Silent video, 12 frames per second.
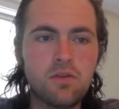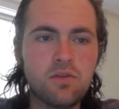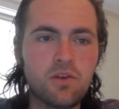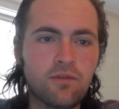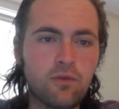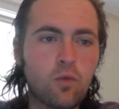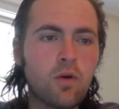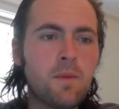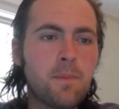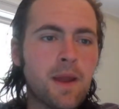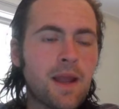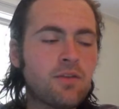the
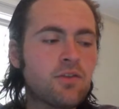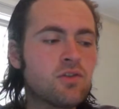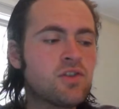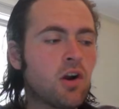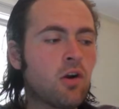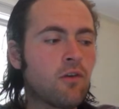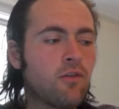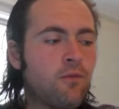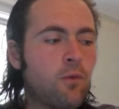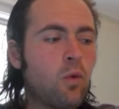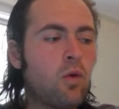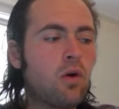Florida Panthers are
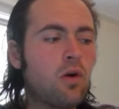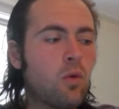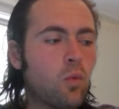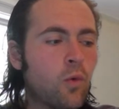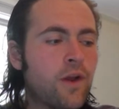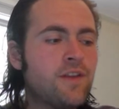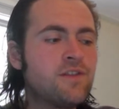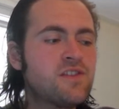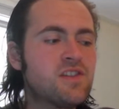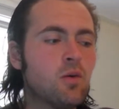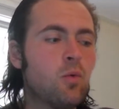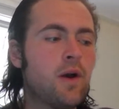4
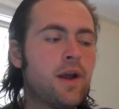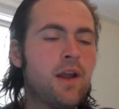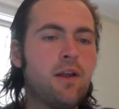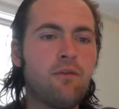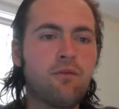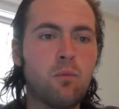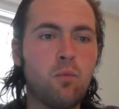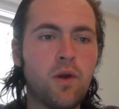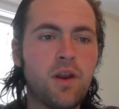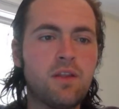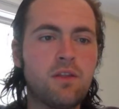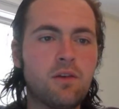wins away from
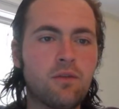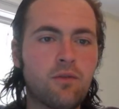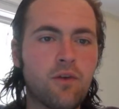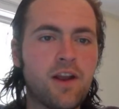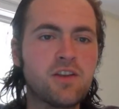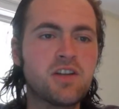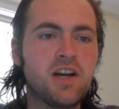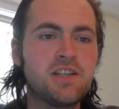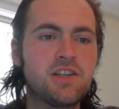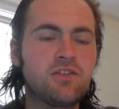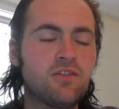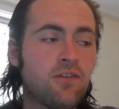winning their
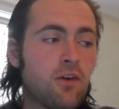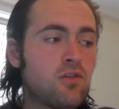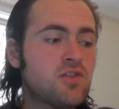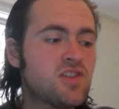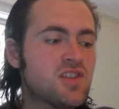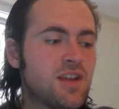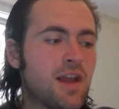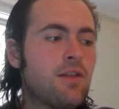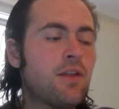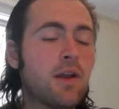franchise's first Stanley